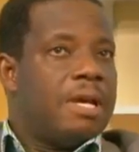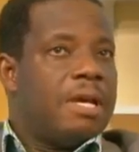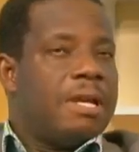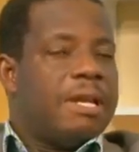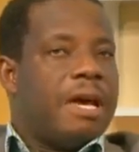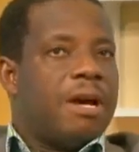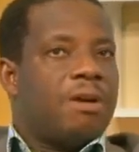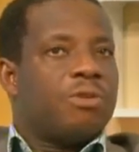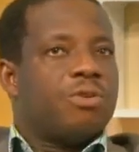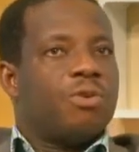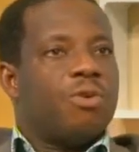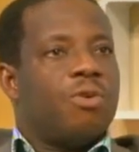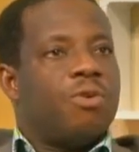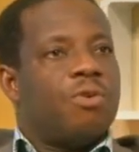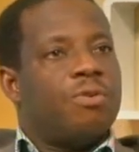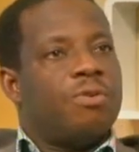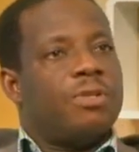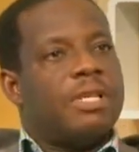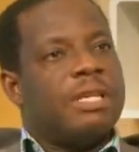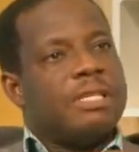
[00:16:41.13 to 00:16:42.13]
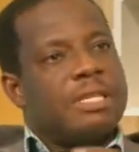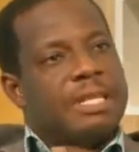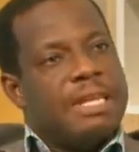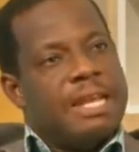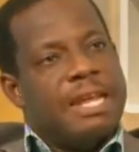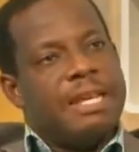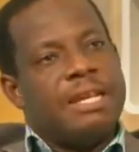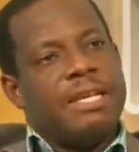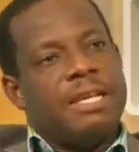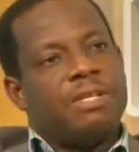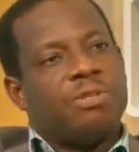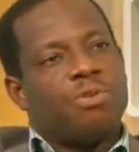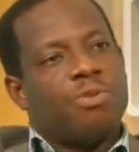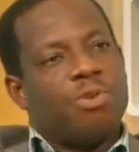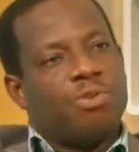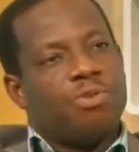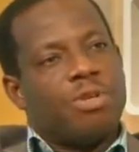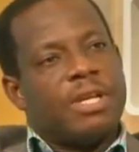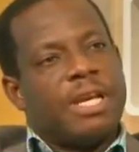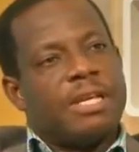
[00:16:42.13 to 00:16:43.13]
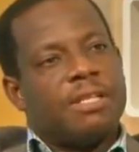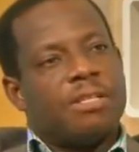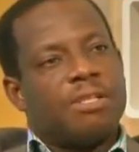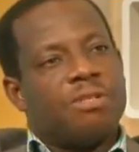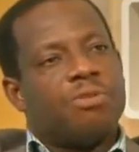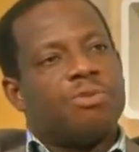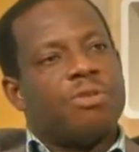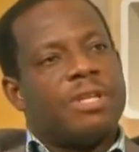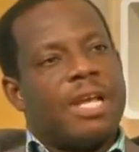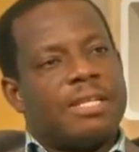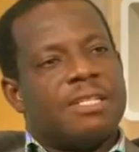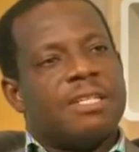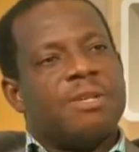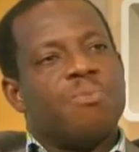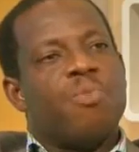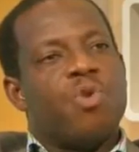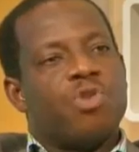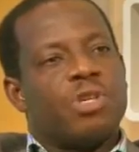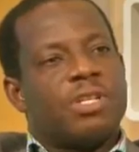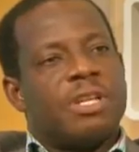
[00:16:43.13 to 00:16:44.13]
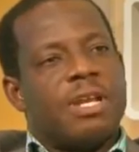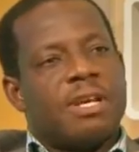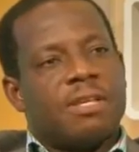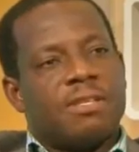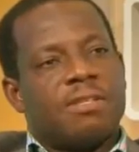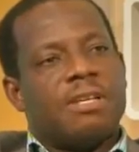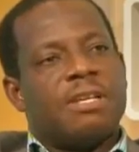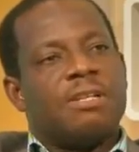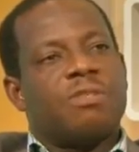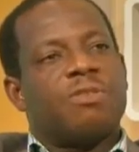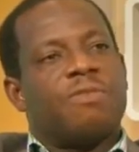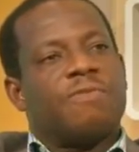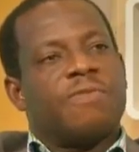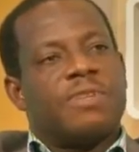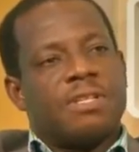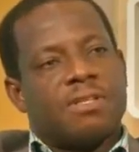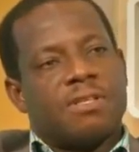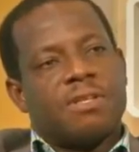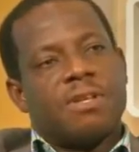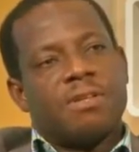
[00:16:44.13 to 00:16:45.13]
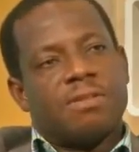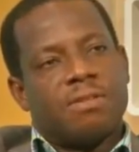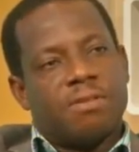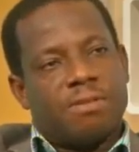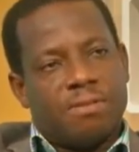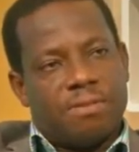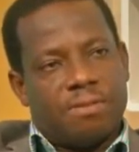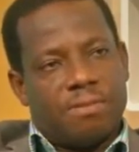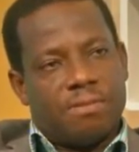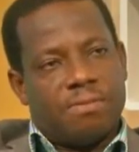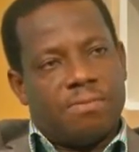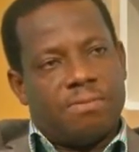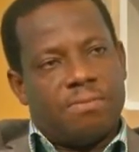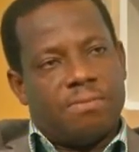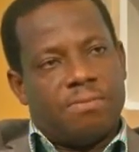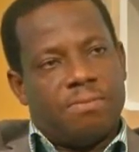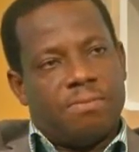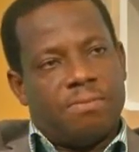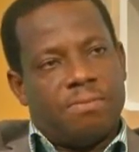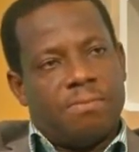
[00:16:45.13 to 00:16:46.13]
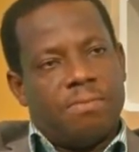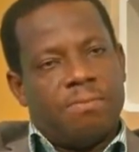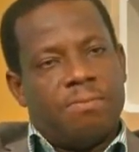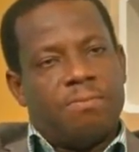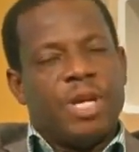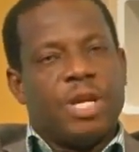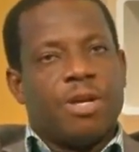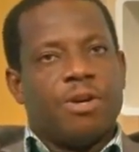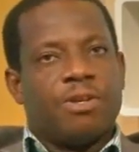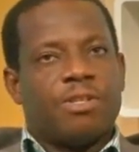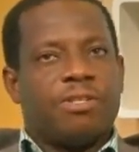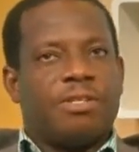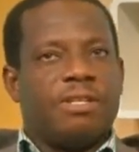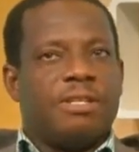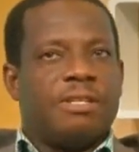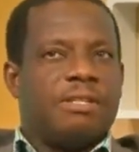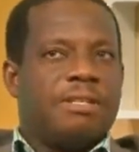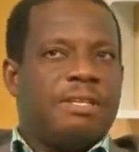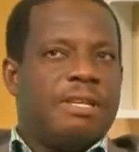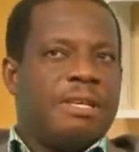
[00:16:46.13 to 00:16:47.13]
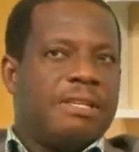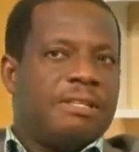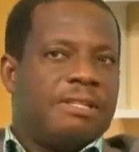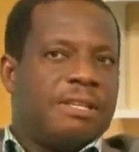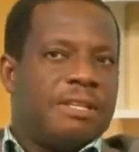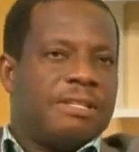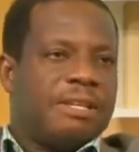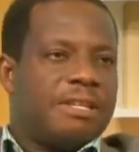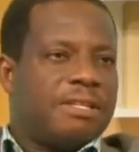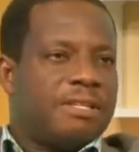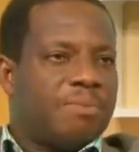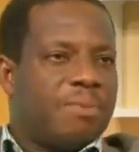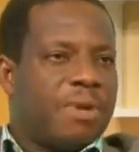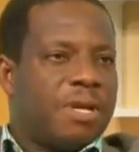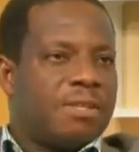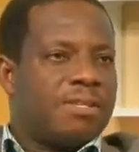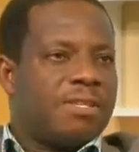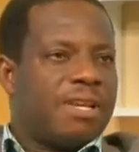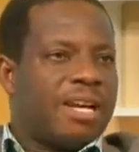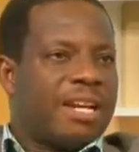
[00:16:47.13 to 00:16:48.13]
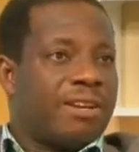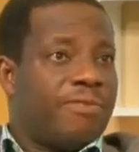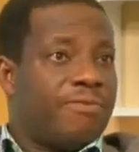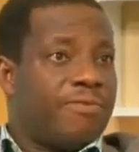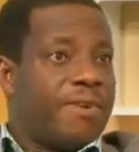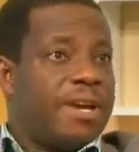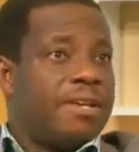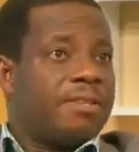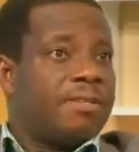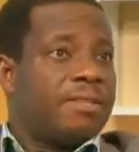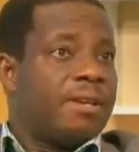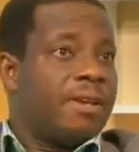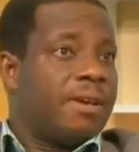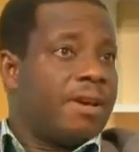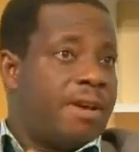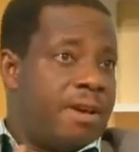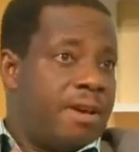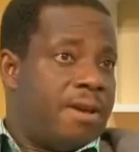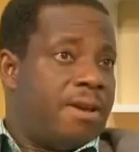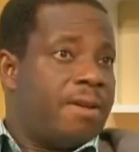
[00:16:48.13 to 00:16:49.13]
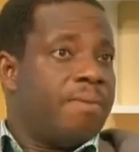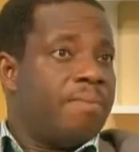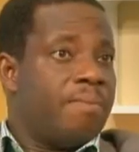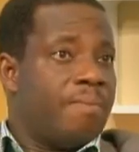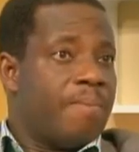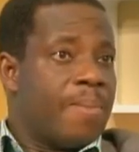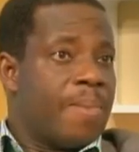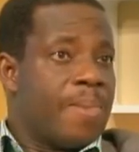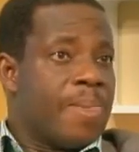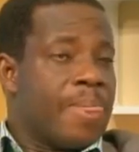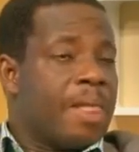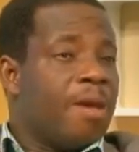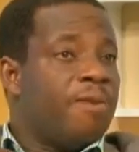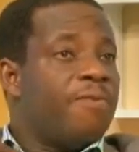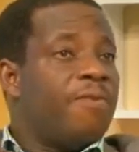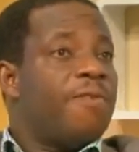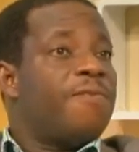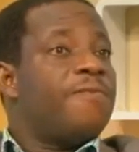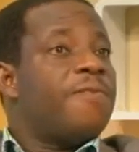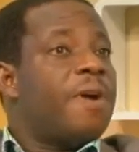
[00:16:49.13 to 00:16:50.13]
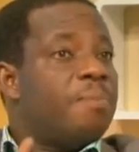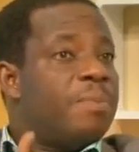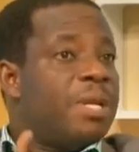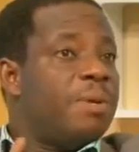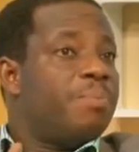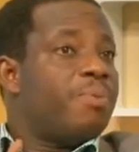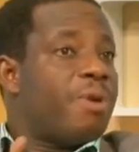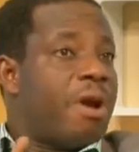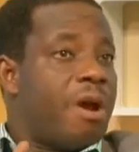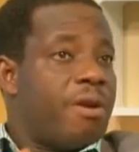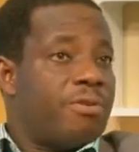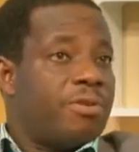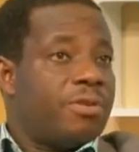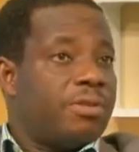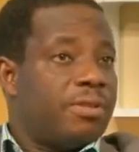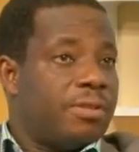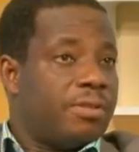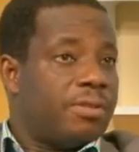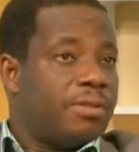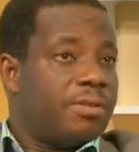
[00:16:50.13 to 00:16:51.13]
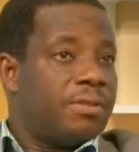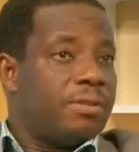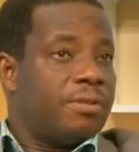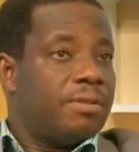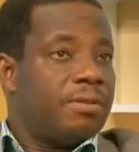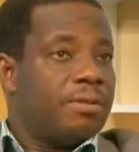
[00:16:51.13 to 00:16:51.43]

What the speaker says: Now, so this lady is going to get into that emotional state of distance because she sees the gentleman sacrificing her for family priorities.